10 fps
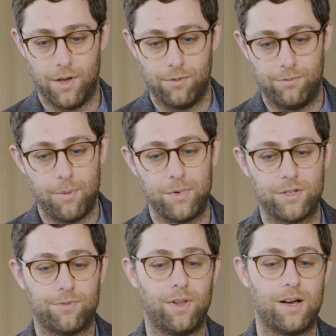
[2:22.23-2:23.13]

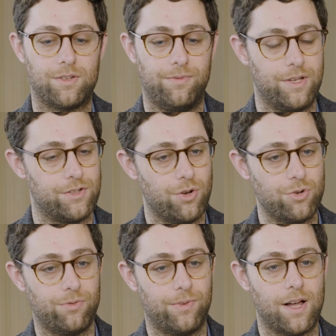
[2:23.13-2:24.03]
feminist philosophy and
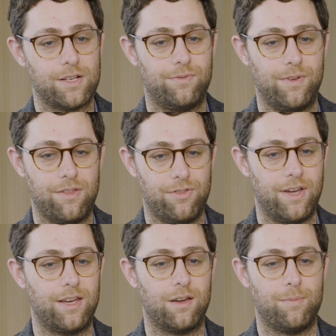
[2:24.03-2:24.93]
social philosophy,
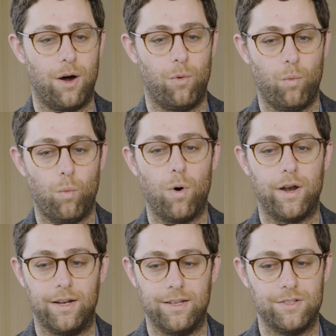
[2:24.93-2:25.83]
thinking about what
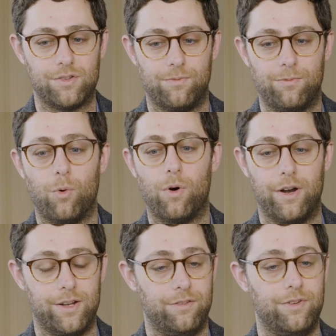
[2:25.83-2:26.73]
it is for
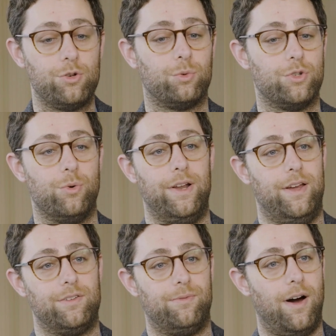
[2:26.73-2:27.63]
an individual to
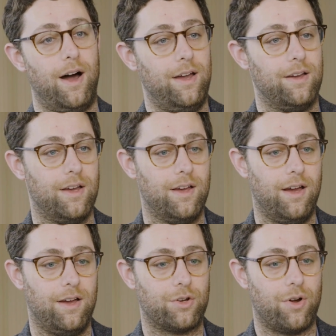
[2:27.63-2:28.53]
identify
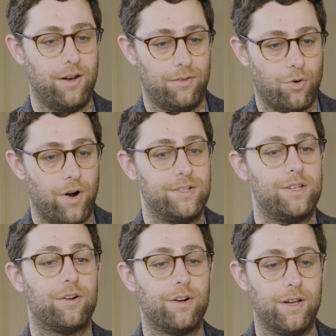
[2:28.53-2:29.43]
and the kind of
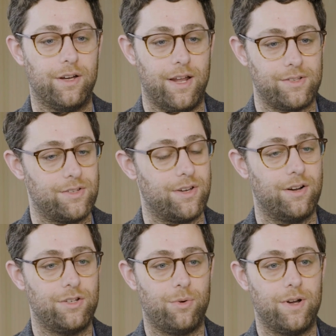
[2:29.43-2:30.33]
criteria
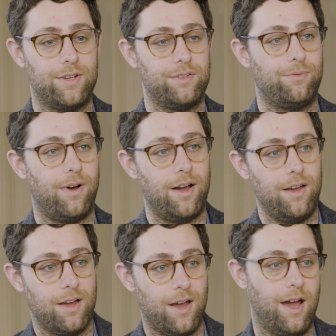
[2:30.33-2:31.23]
necessary to identify.
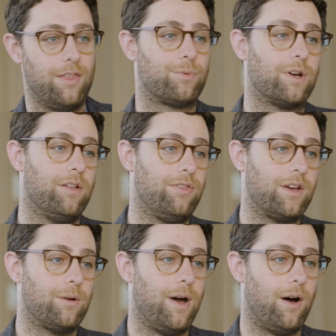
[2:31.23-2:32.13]
And then we're going to
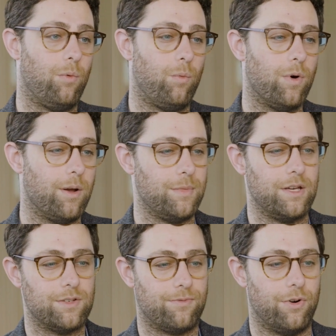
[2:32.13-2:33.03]
think about what it
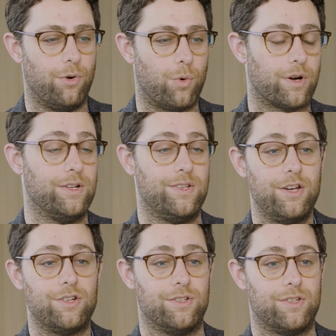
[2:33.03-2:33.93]
means for
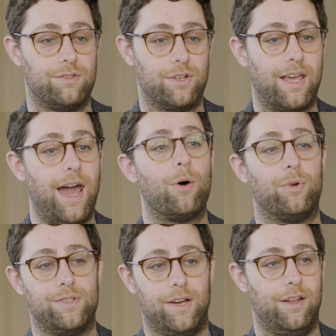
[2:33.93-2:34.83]
organizations to count
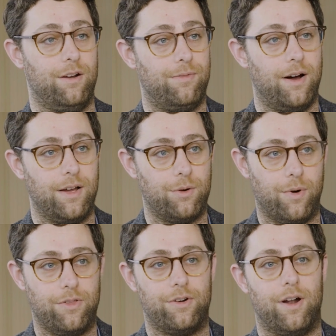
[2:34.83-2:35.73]
as identifying,
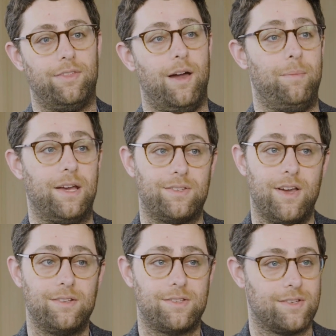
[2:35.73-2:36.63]
whether or not that makes
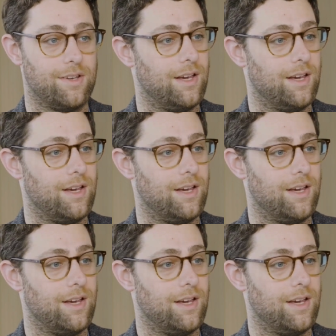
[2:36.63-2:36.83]
sense,